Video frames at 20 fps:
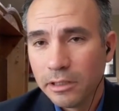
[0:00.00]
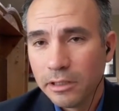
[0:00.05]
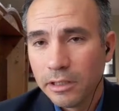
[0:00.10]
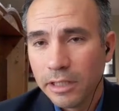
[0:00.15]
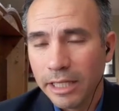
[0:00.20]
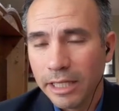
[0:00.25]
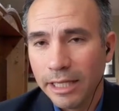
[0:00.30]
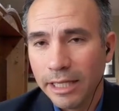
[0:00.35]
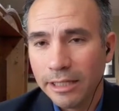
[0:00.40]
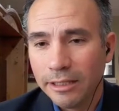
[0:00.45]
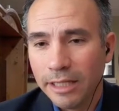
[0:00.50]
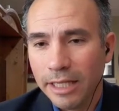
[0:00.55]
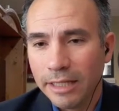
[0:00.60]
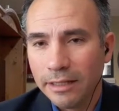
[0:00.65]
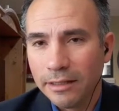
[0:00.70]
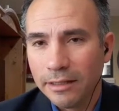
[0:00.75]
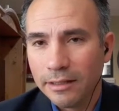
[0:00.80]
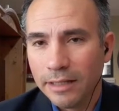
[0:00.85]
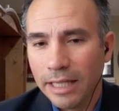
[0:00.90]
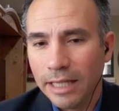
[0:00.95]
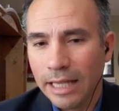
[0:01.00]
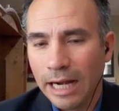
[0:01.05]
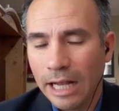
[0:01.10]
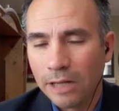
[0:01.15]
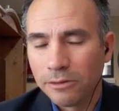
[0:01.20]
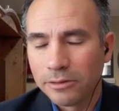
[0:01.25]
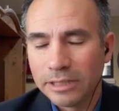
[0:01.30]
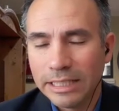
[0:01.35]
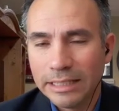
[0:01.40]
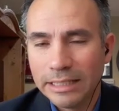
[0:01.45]
And
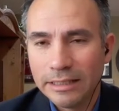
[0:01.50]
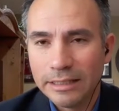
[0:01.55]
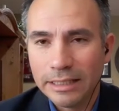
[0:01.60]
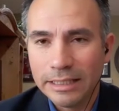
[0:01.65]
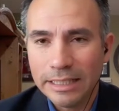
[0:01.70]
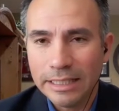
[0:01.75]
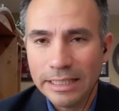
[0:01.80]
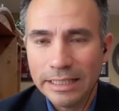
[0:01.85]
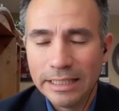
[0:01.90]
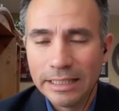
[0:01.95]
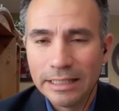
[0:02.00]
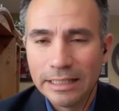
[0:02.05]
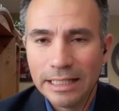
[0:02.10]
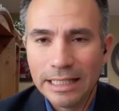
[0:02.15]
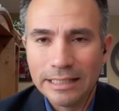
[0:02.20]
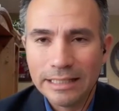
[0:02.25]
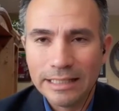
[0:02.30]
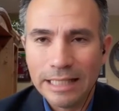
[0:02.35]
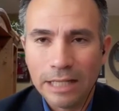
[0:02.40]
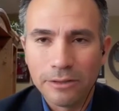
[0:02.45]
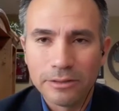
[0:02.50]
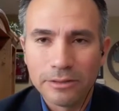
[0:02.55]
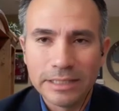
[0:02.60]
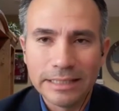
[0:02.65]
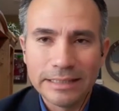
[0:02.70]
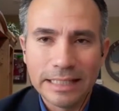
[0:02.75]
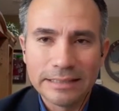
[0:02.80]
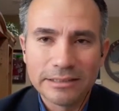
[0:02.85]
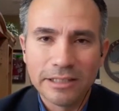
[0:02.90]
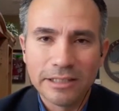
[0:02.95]
I don't think in the end, I don't
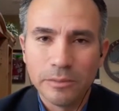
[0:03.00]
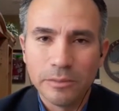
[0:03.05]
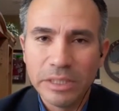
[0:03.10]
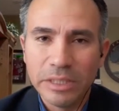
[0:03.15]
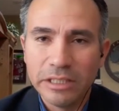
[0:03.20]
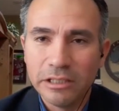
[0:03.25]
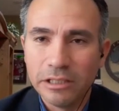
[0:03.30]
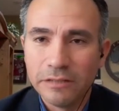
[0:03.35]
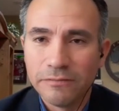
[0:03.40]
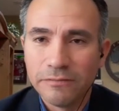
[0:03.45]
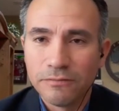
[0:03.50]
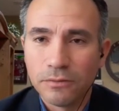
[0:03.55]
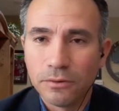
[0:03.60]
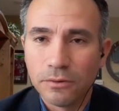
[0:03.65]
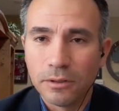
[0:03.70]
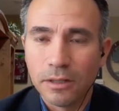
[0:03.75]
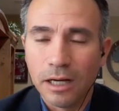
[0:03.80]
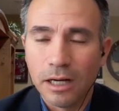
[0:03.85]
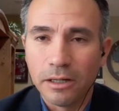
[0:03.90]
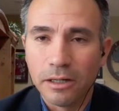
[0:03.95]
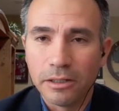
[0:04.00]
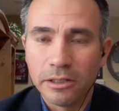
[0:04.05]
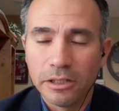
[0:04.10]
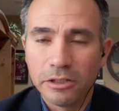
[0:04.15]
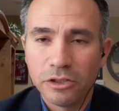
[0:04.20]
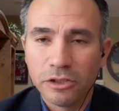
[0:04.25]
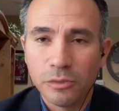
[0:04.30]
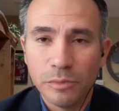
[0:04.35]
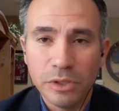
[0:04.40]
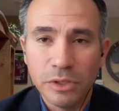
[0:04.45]
think that's going to be good for our
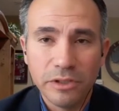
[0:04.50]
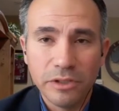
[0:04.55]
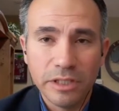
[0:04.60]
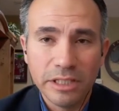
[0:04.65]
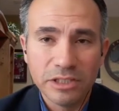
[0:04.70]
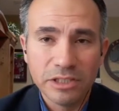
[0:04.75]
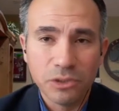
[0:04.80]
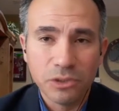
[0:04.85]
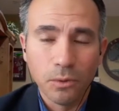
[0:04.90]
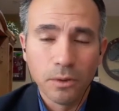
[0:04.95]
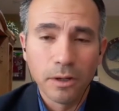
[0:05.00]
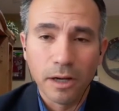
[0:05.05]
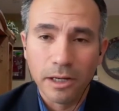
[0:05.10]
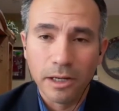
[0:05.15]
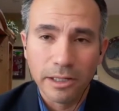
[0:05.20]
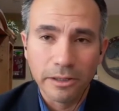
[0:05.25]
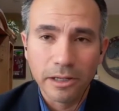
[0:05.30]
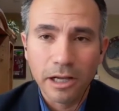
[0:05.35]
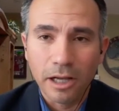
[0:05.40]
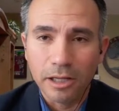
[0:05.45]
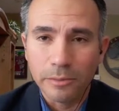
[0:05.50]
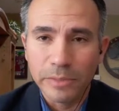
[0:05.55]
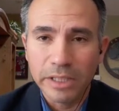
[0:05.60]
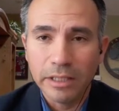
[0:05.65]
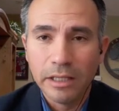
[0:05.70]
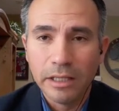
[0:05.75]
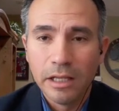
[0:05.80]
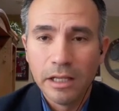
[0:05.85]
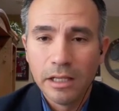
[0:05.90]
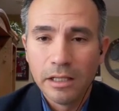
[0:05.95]
communities or our
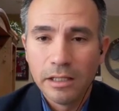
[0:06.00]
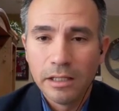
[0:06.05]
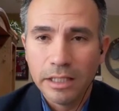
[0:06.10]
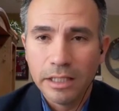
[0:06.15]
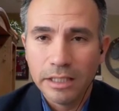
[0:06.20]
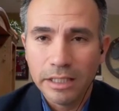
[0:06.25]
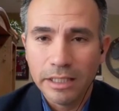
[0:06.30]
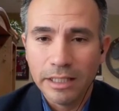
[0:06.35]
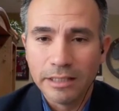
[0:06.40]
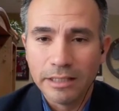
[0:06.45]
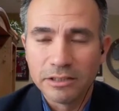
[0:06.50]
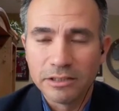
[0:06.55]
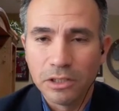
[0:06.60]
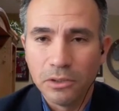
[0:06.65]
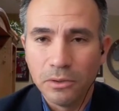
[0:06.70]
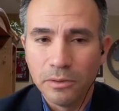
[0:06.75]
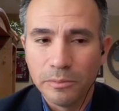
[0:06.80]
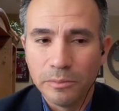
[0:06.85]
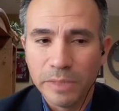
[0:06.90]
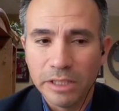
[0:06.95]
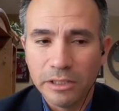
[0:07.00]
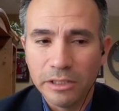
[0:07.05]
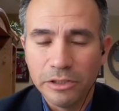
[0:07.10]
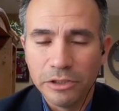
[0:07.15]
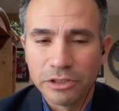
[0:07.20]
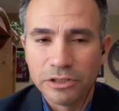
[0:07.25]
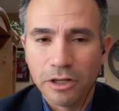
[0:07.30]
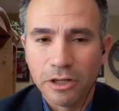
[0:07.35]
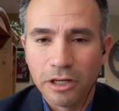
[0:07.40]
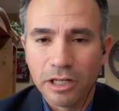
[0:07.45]
economy in the end. So, I mean,
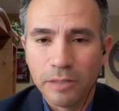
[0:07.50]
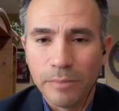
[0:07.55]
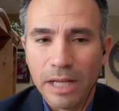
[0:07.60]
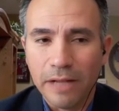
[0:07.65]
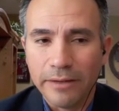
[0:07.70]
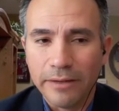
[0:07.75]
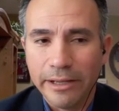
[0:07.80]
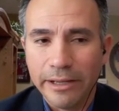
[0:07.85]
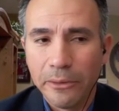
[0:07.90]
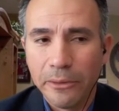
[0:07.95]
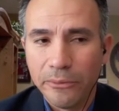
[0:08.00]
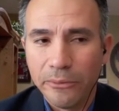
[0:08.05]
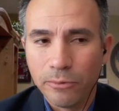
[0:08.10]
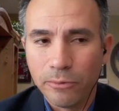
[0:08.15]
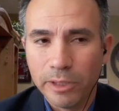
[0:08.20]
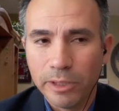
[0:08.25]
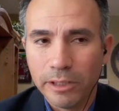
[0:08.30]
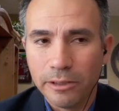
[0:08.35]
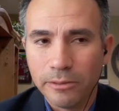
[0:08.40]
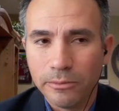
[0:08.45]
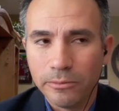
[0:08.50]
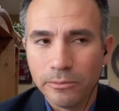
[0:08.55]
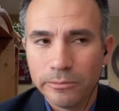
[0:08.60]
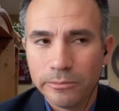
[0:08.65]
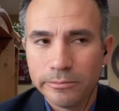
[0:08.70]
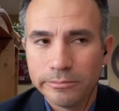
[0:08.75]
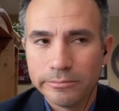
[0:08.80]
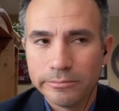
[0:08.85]
you're talking about health. Well,